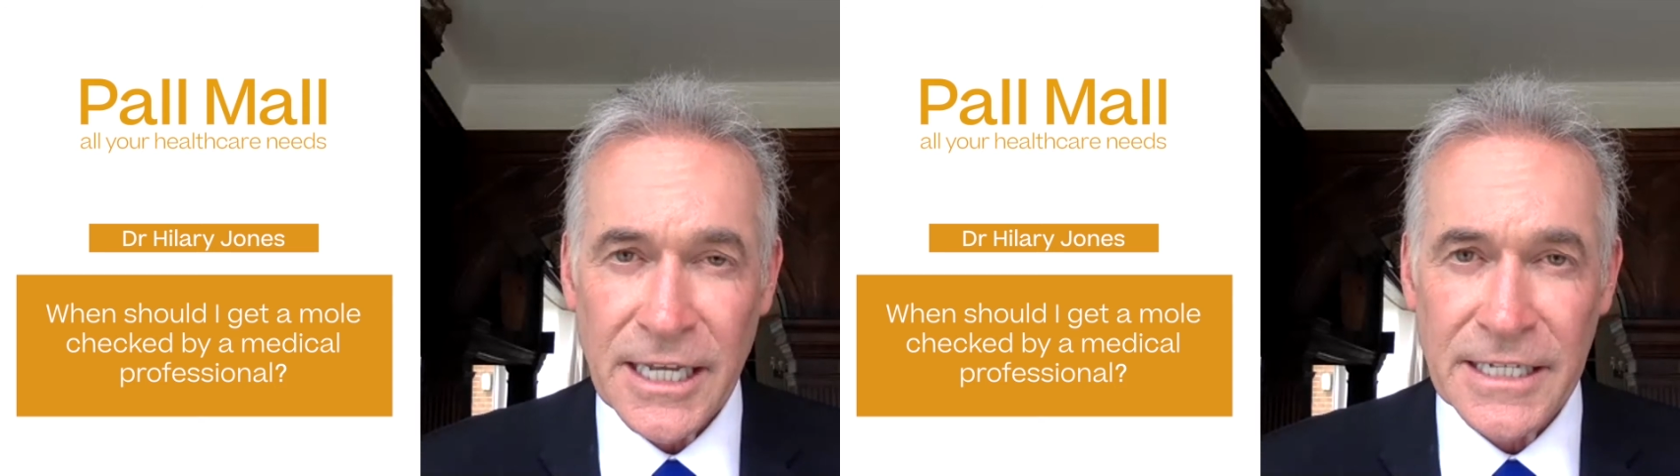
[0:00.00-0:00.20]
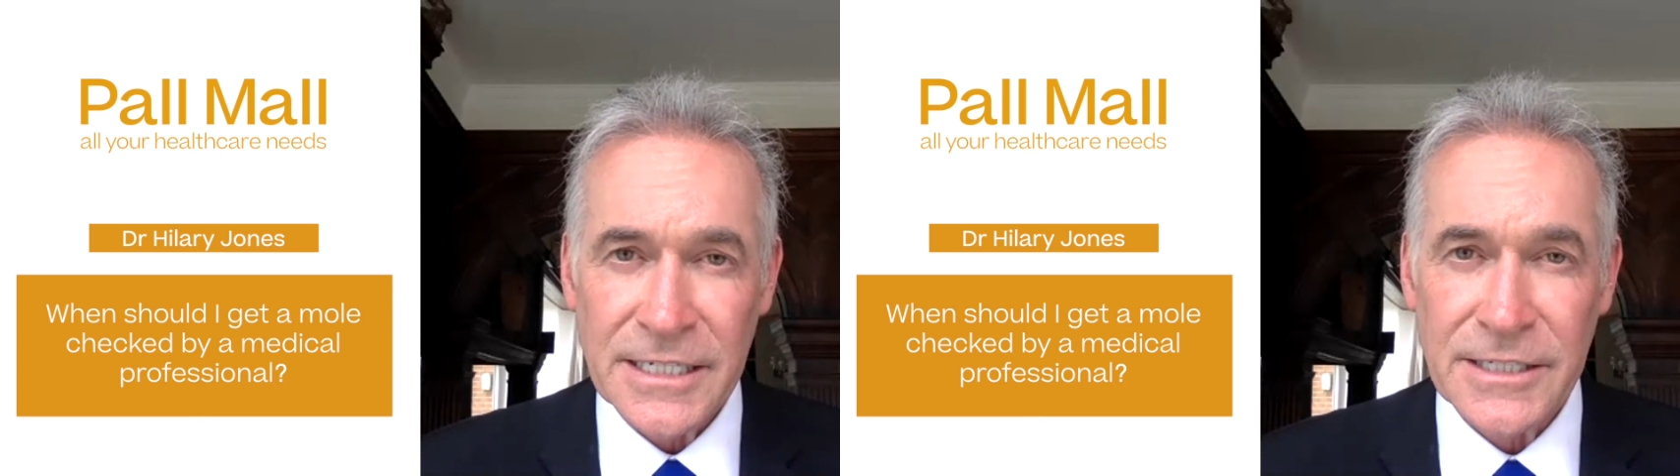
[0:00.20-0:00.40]

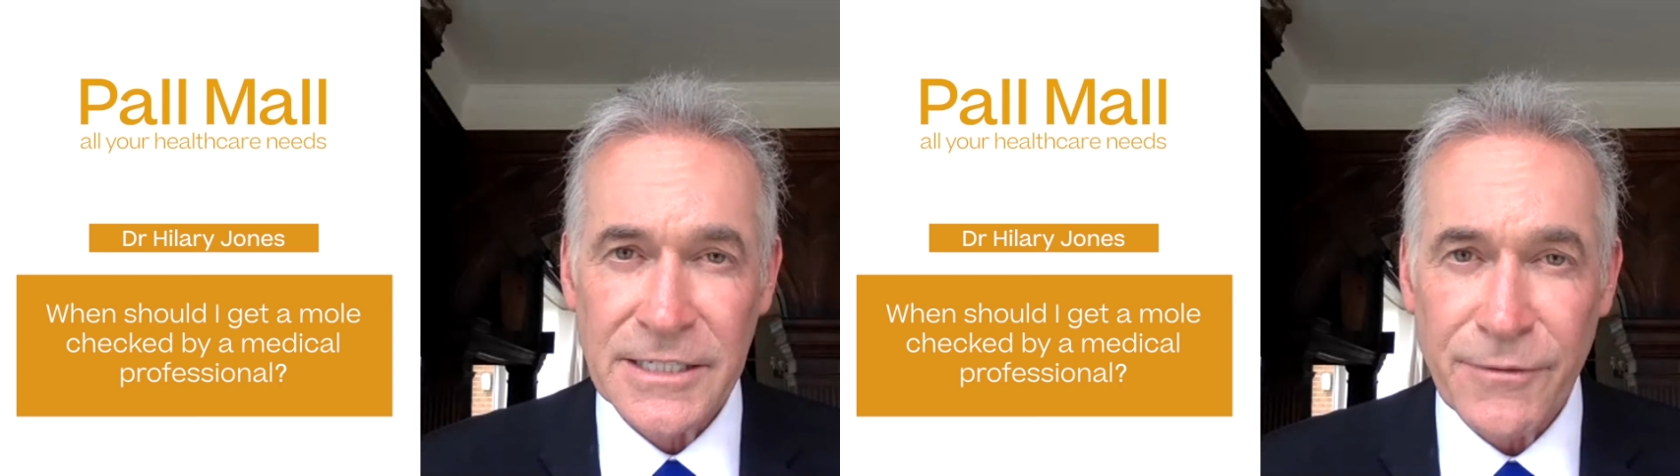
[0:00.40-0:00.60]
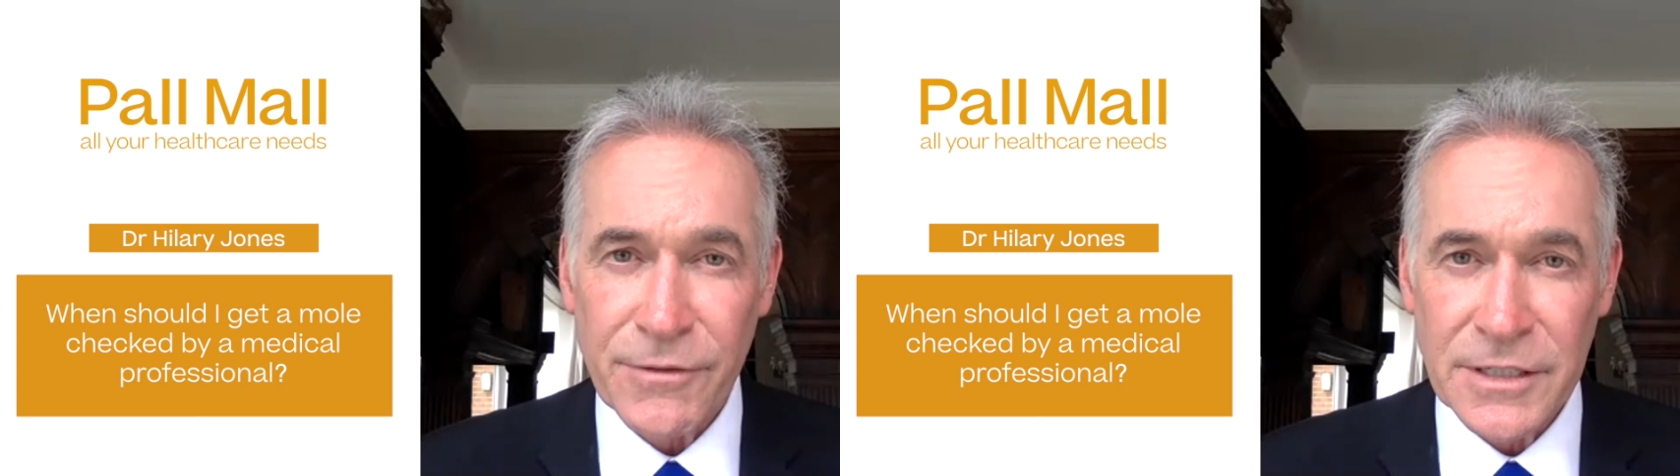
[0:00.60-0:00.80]
is
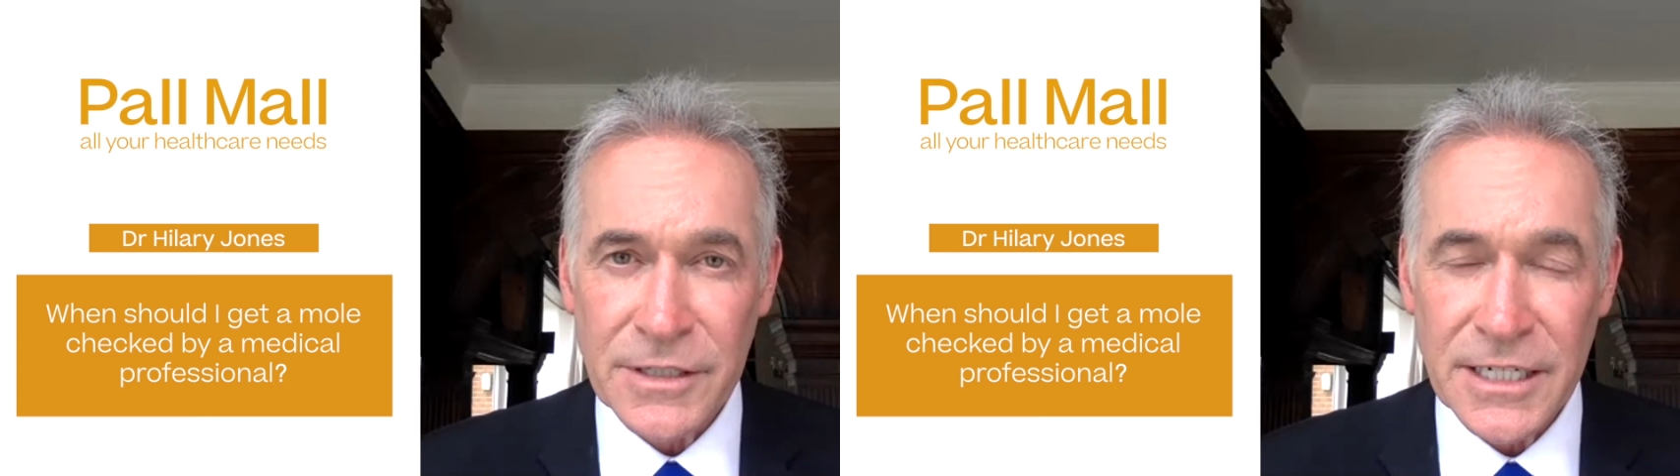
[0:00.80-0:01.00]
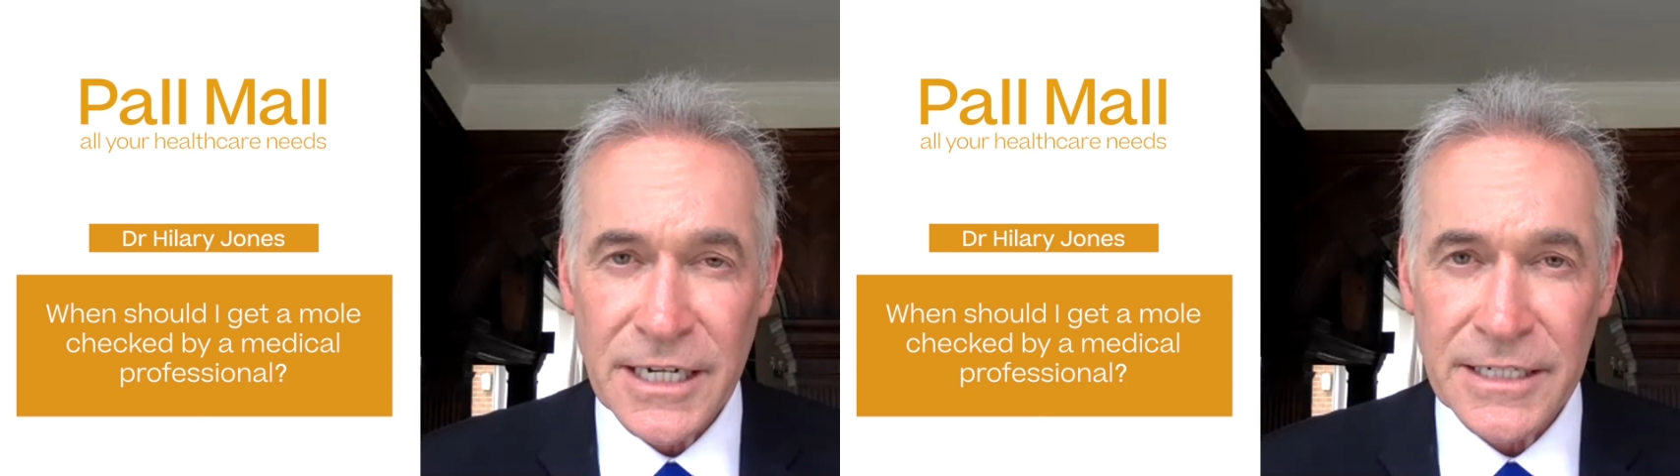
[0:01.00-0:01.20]

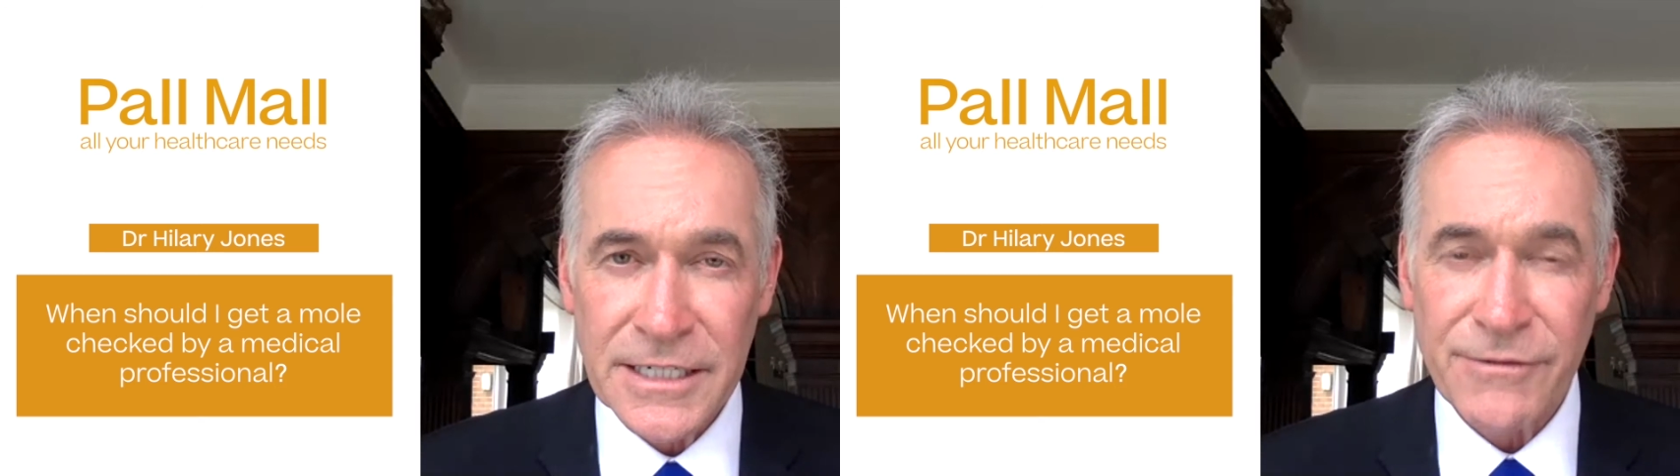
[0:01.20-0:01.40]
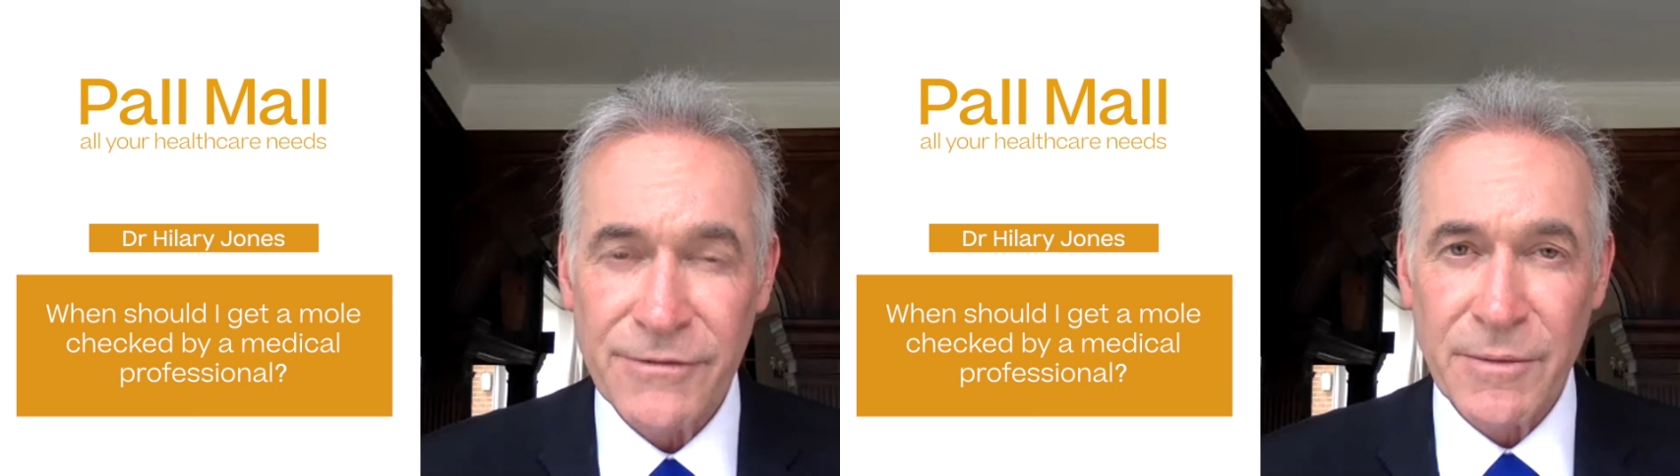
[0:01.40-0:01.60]
different in
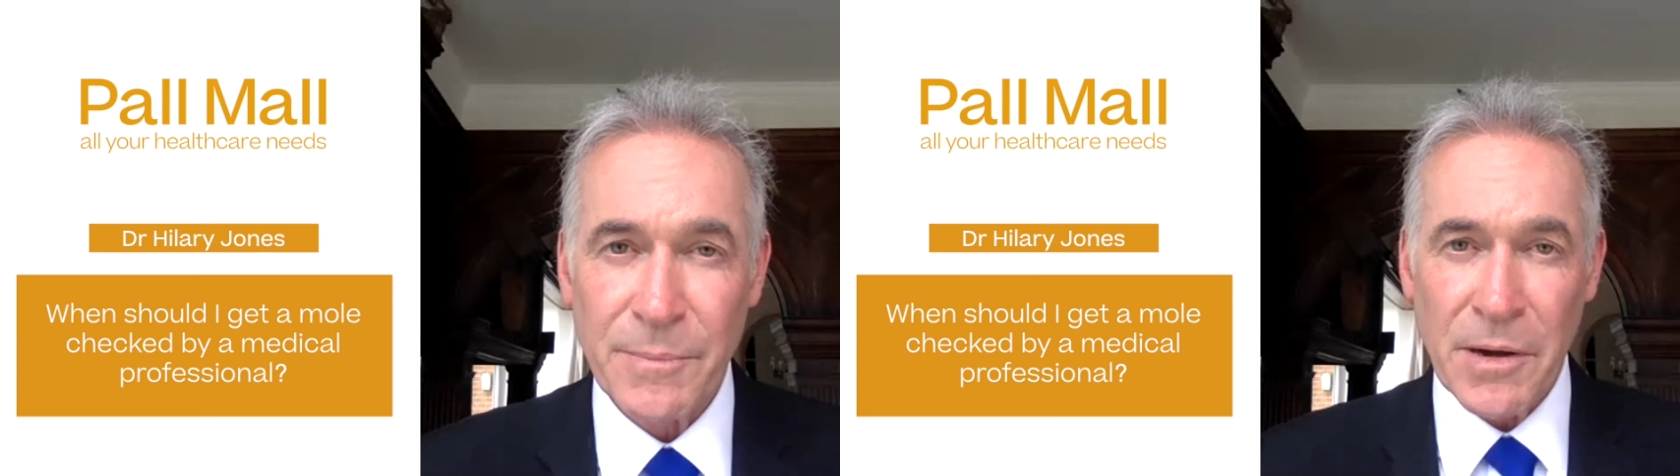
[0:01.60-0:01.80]
different